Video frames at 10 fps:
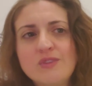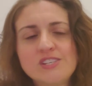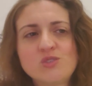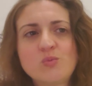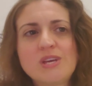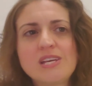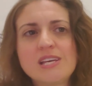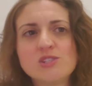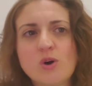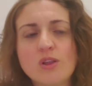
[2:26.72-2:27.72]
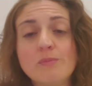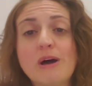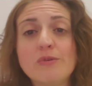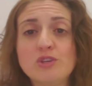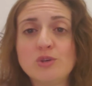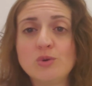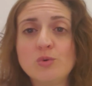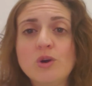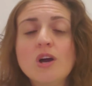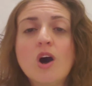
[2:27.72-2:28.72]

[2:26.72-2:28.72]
this week is all about you